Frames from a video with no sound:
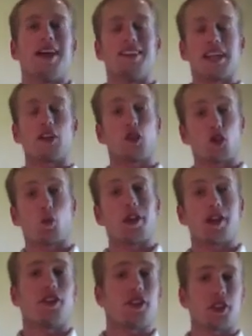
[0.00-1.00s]
Now, a good way
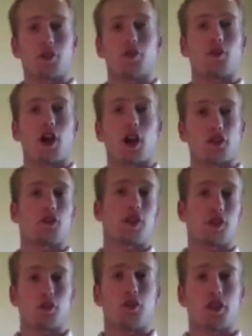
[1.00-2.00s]
to think of
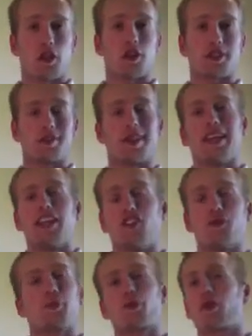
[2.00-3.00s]
consultative selling
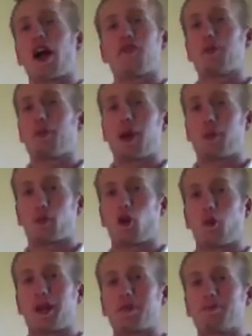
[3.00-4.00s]
is profit by
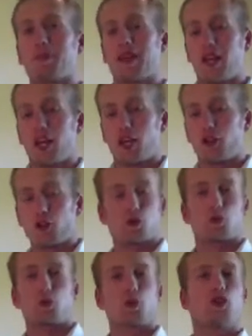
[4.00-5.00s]
probing.
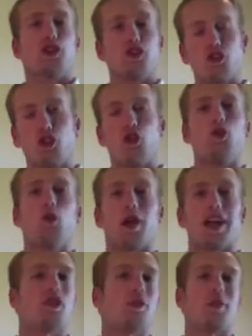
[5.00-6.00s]
There's really two
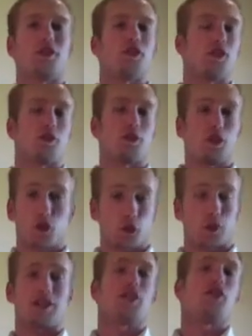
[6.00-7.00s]
elements of
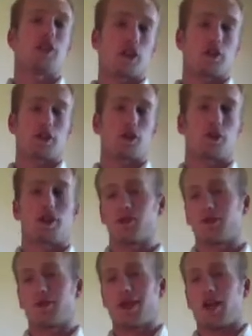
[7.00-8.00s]
great selling through
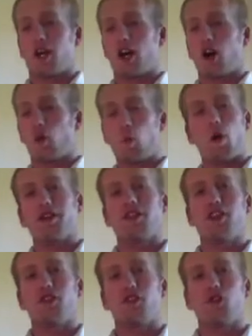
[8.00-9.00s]
this. One
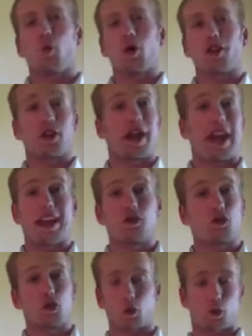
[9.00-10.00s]
is you want to
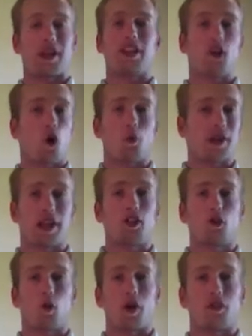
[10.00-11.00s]
ask great
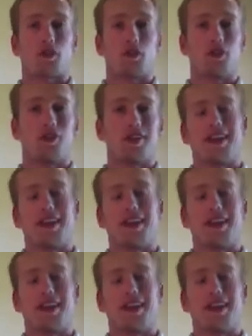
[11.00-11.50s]
open-ended questions,